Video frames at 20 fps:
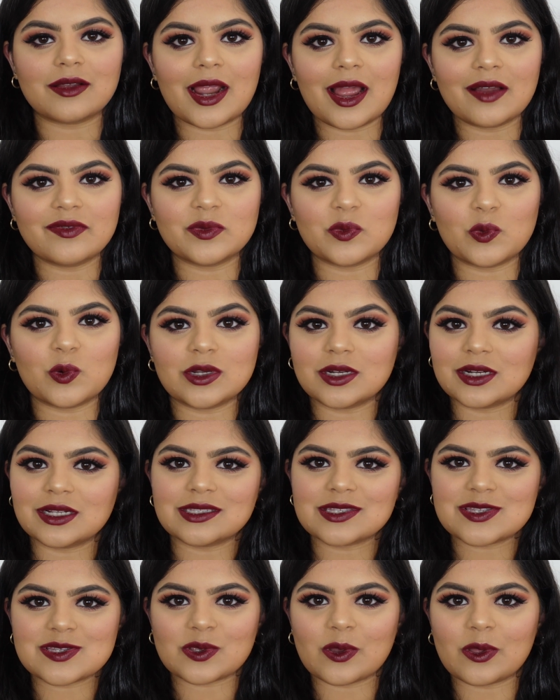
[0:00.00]
I haven't worn it
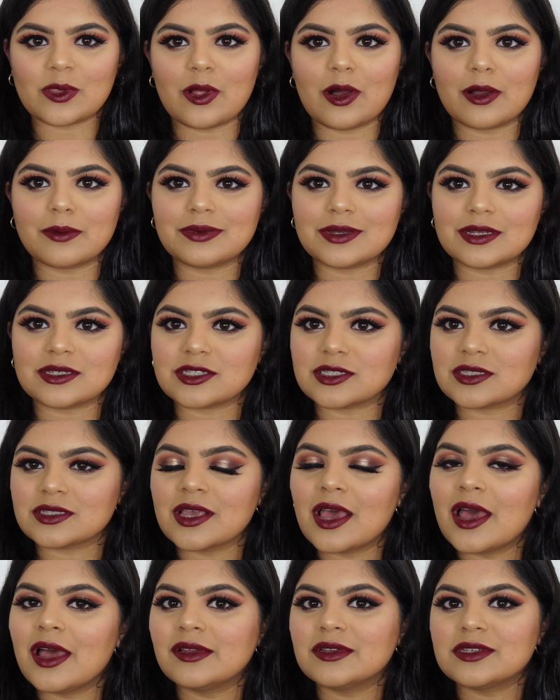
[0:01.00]
in so long, but it's just
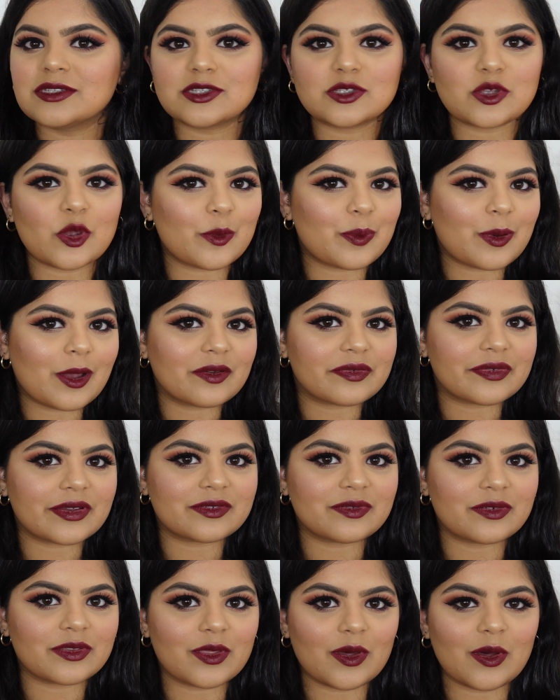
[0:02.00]
so
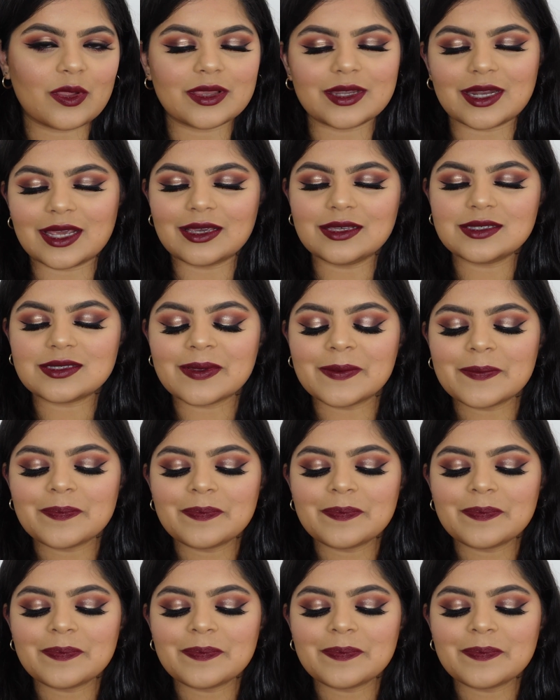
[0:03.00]
perfect for the holidays.